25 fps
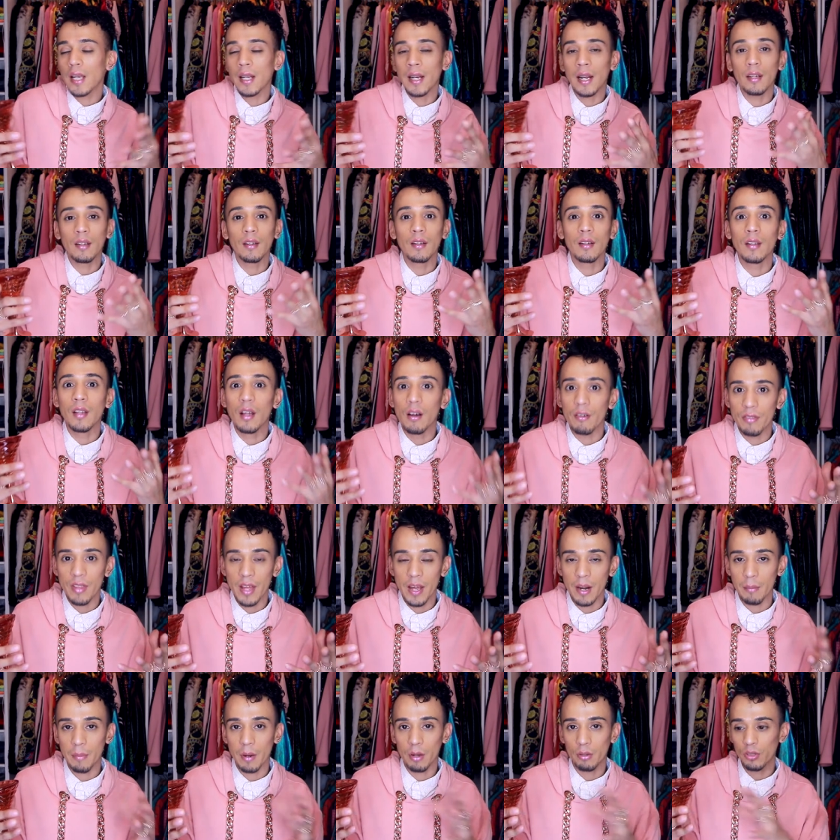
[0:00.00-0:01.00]
and I love
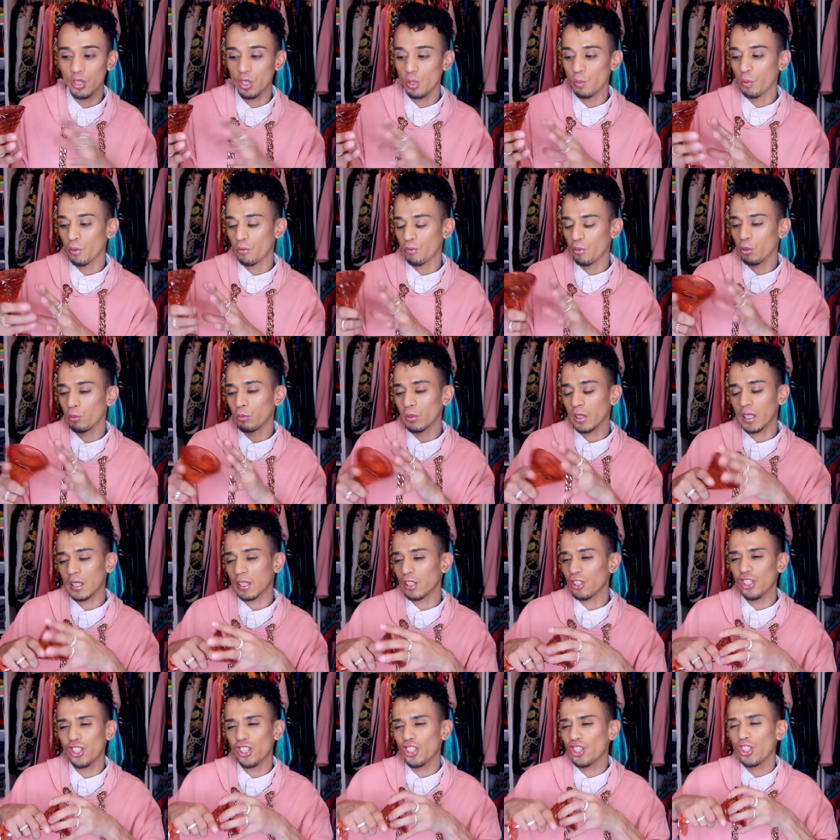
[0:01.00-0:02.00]
that about this perfume,
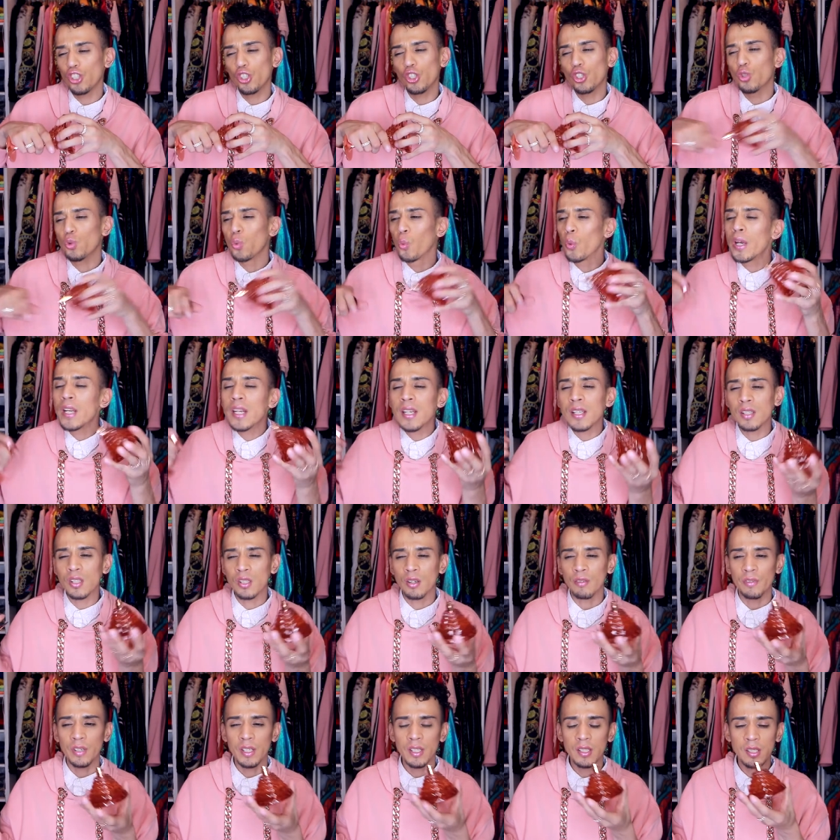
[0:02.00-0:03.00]
that just the sweetness
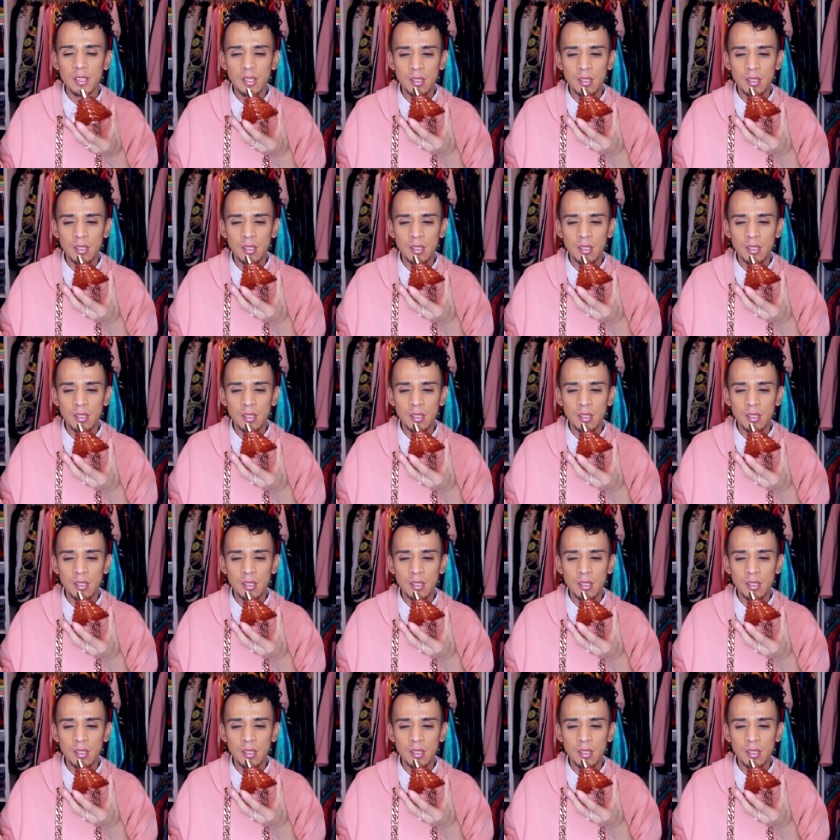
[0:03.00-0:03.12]
of it.